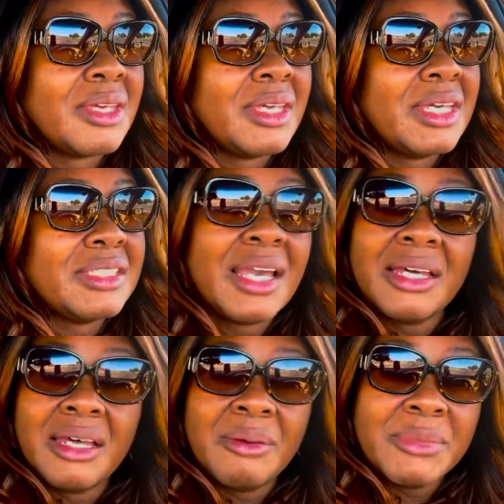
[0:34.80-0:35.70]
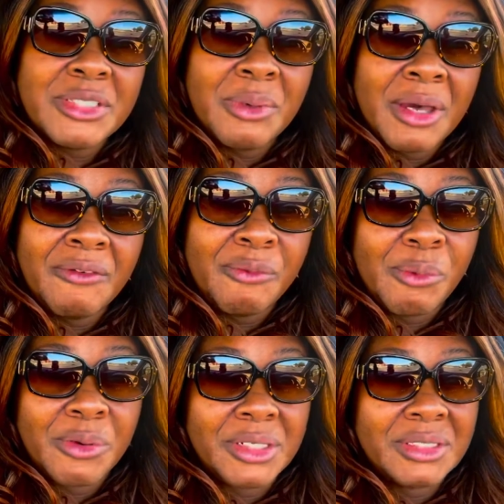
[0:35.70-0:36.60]
it's like a mental health
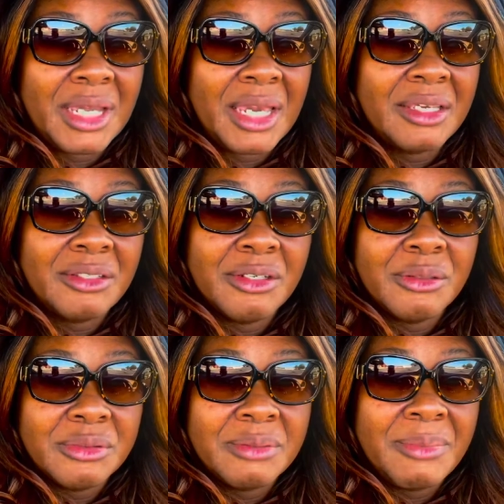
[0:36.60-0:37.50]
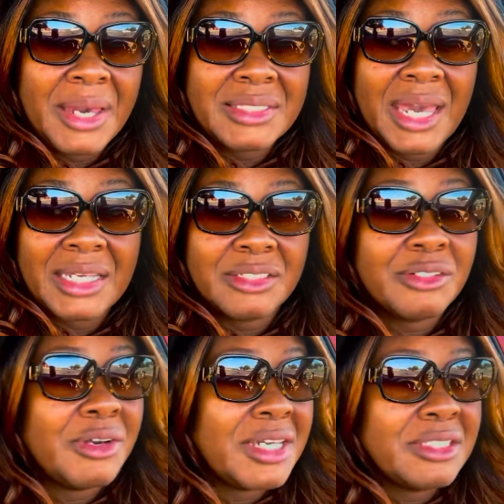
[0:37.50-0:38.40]
warrant. Like, you know, somebody's acting
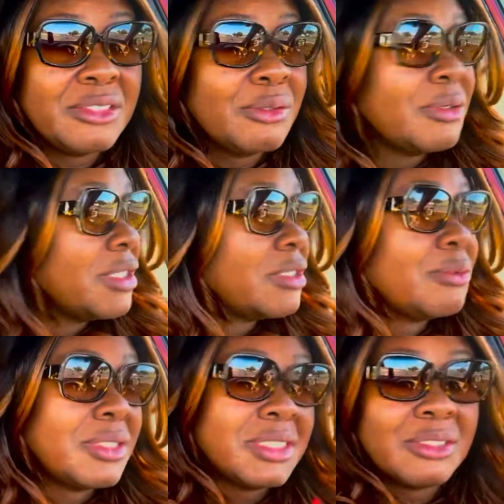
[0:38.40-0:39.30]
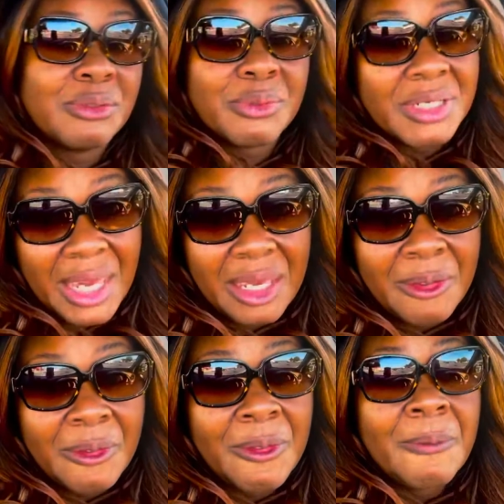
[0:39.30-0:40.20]
crazy, doing this, and doing that.
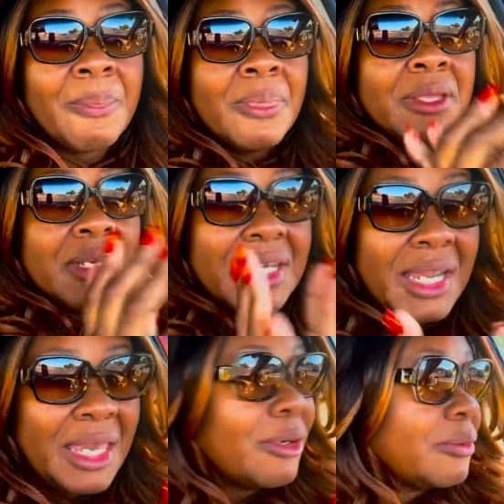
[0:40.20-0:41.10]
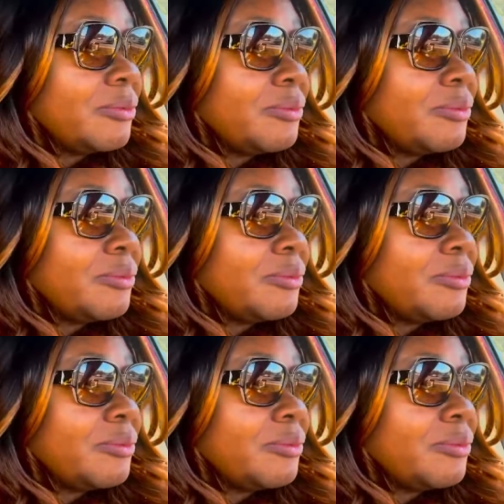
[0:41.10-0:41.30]
Now,